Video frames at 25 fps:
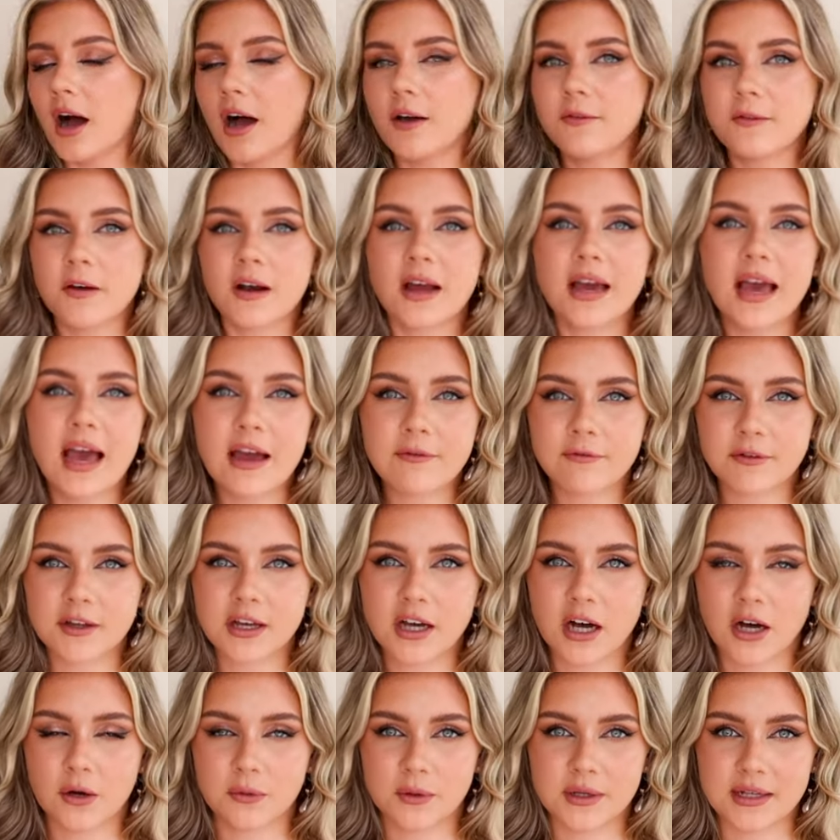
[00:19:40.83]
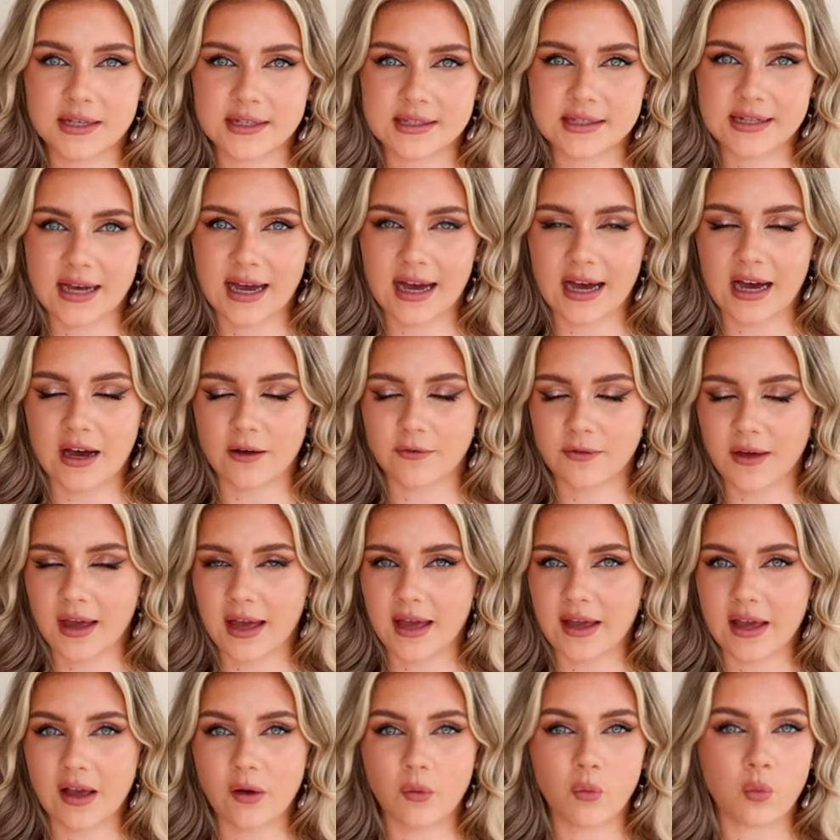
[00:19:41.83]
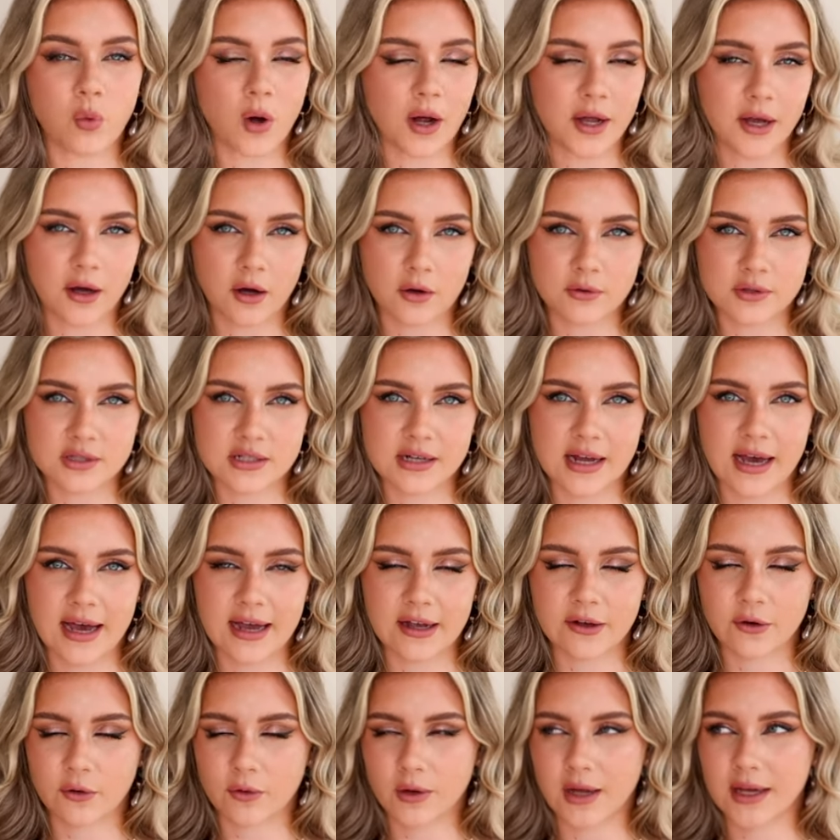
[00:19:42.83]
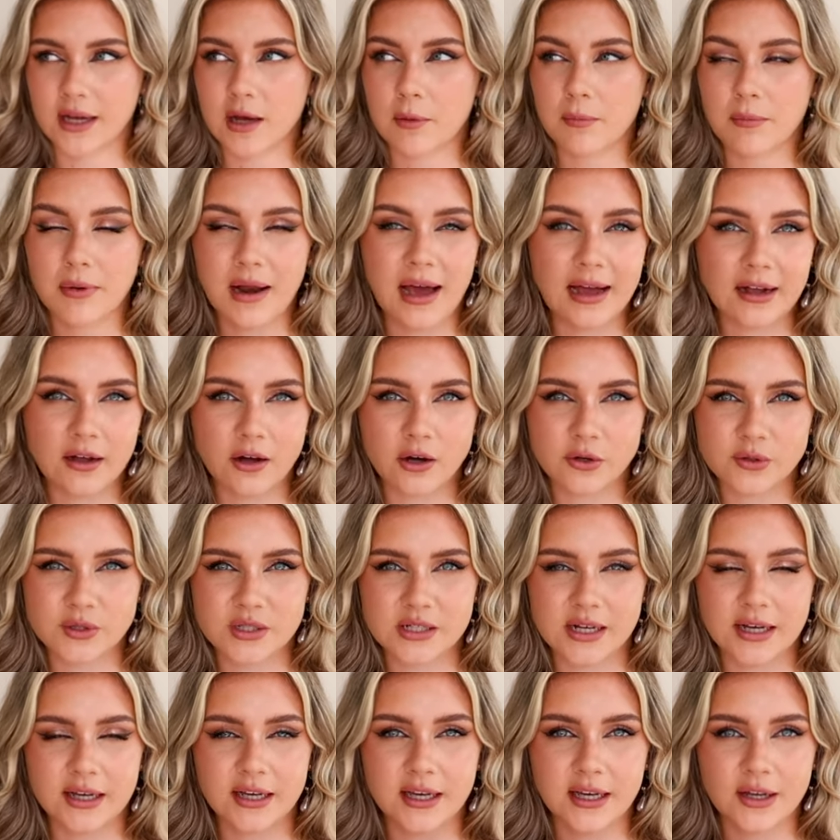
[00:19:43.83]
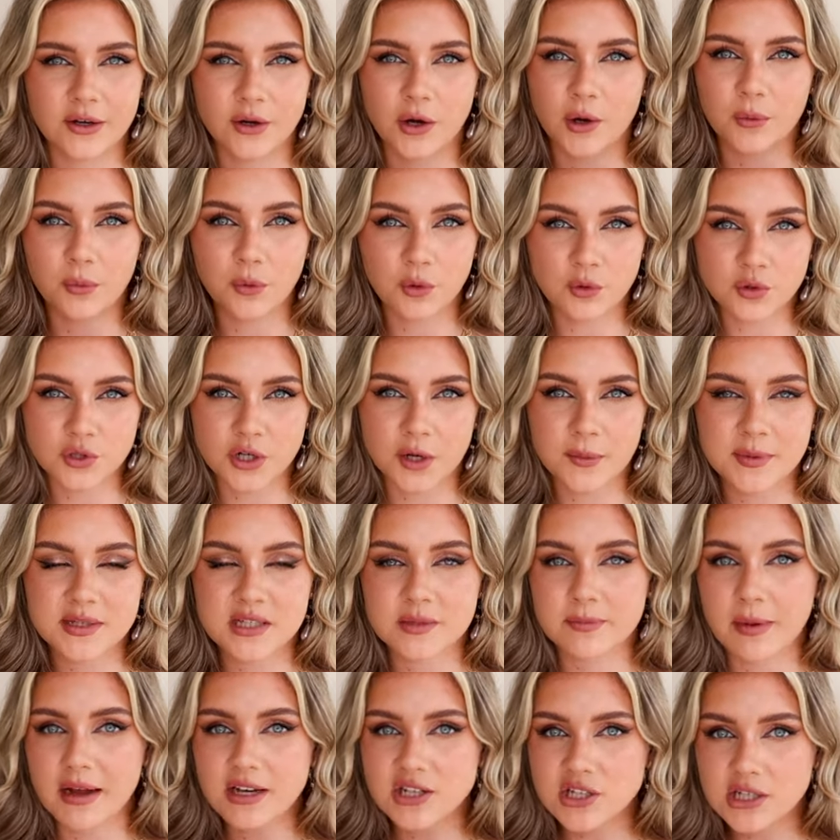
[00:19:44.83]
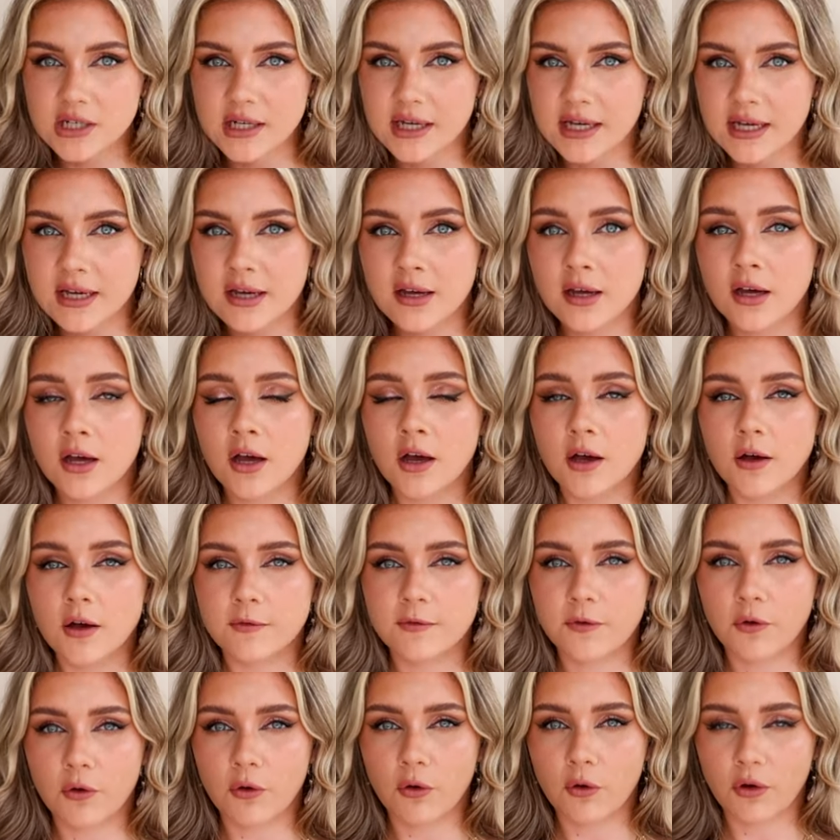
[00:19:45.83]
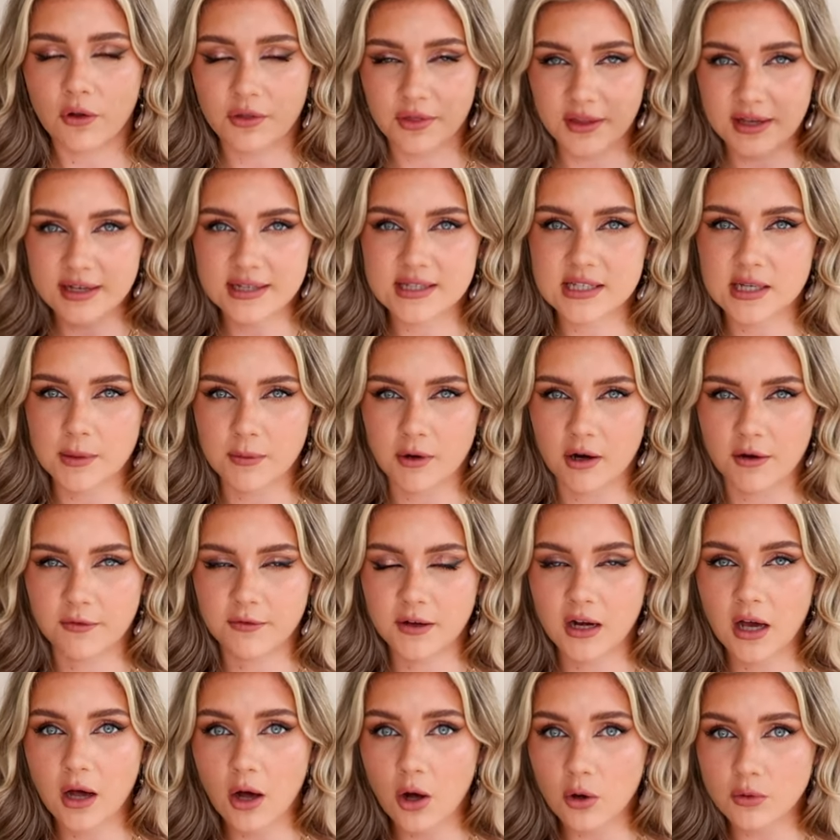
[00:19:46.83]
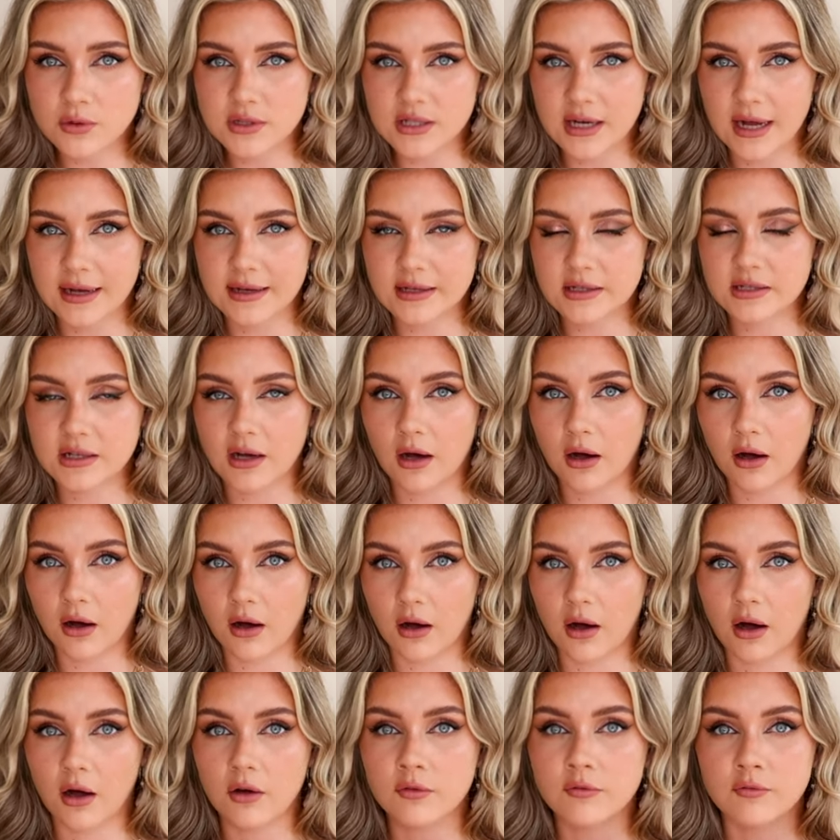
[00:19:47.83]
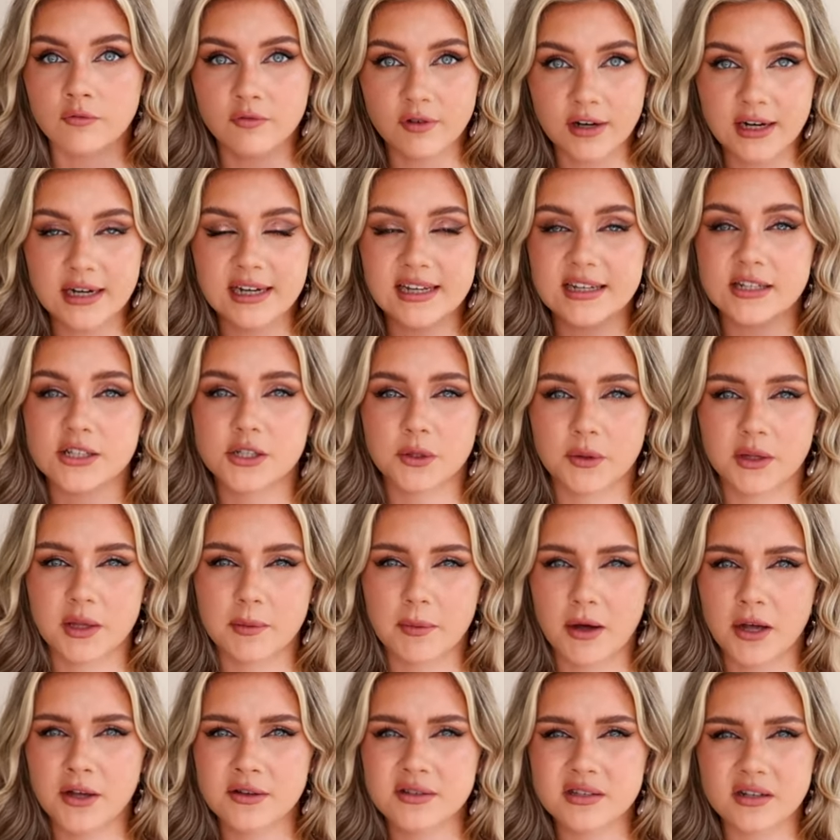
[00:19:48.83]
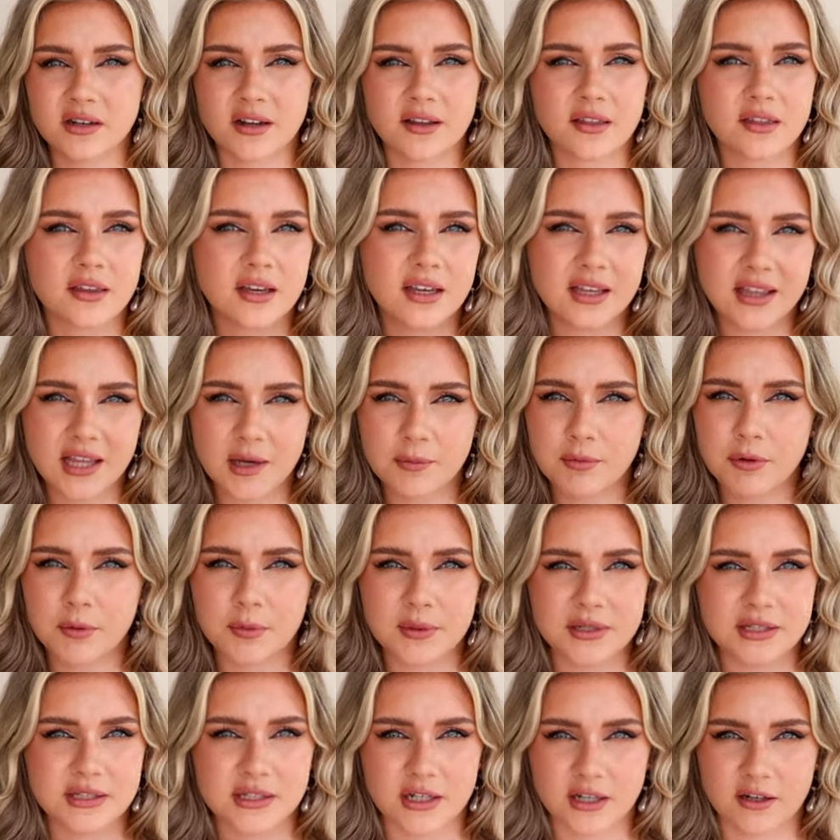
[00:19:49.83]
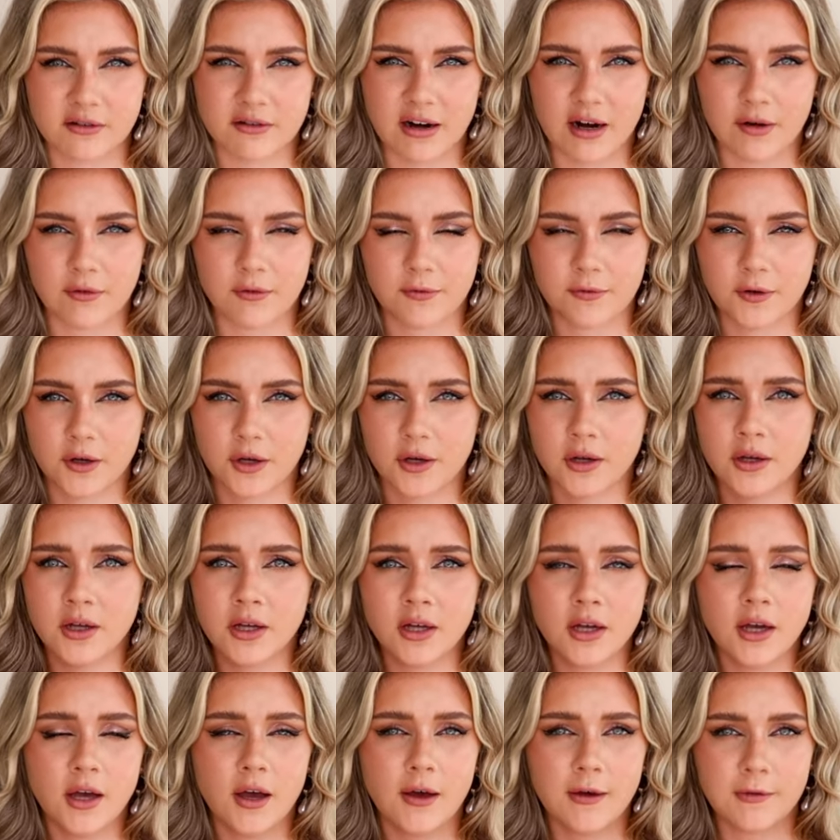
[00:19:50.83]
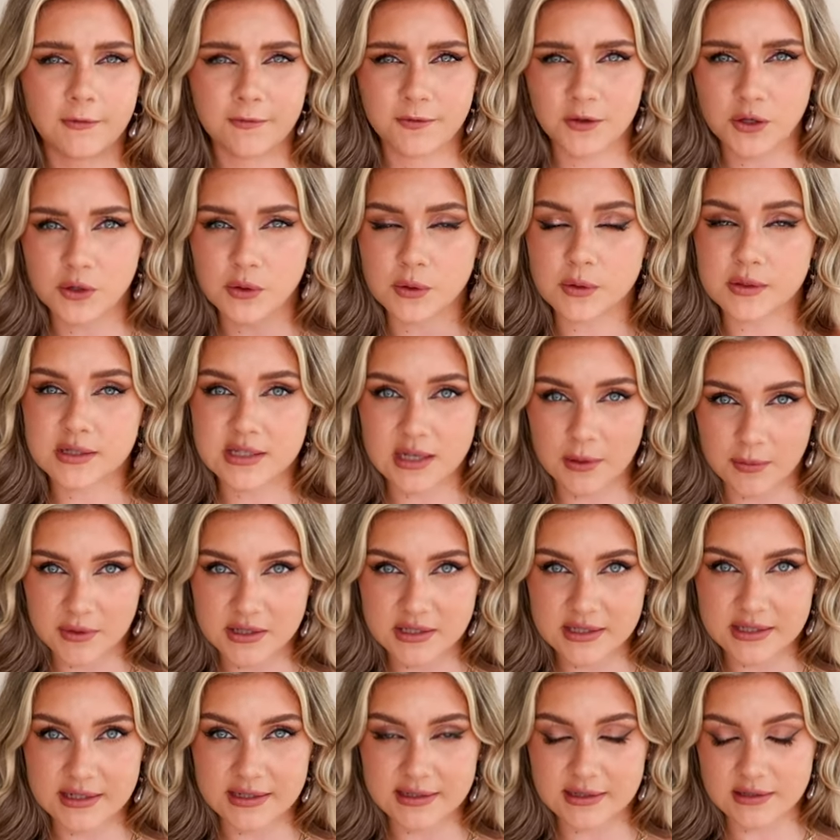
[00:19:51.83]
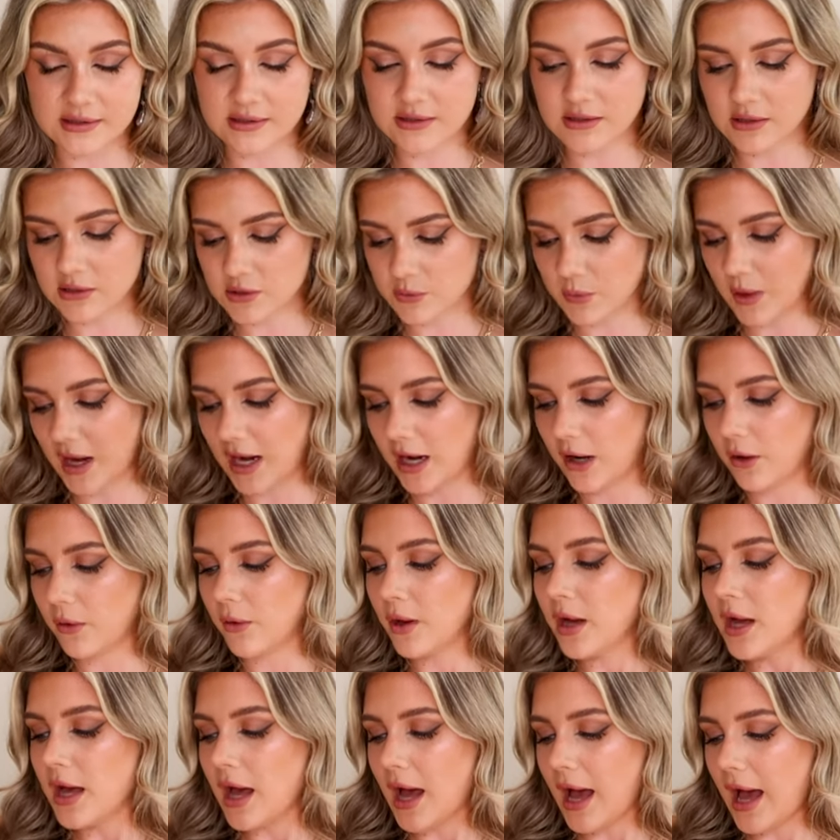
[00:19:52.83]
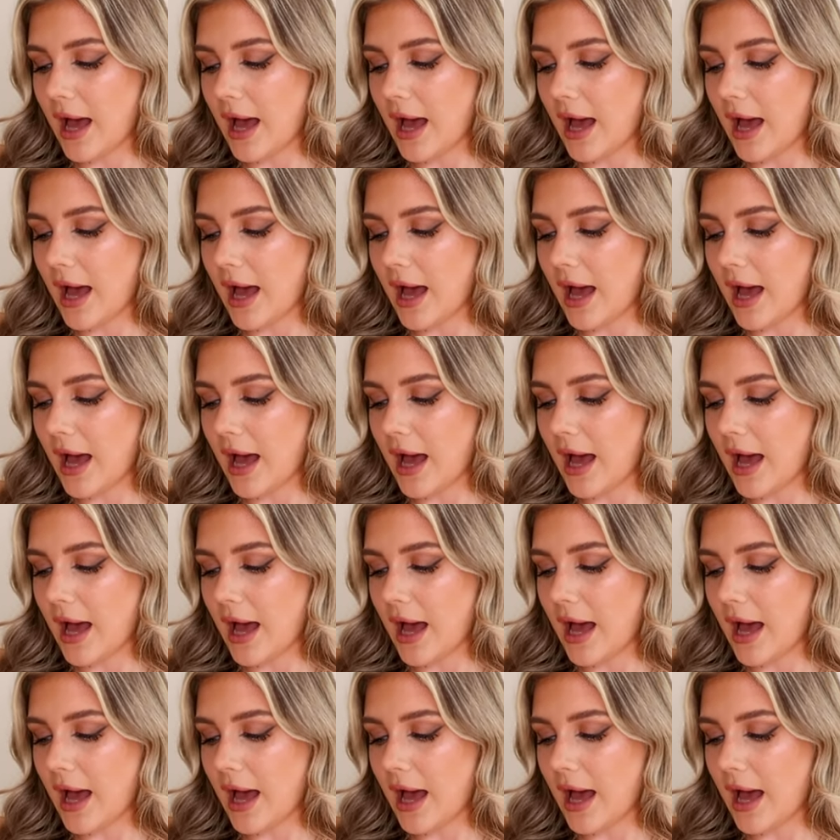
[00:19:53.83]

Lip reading: I feel like every girl needs to have a white halter neck or like a black halter neck in her wardrobe, especially for this summer. I feel like halter necks are really doing the most, and I think they'll probably stick around for a few summer seasons as well.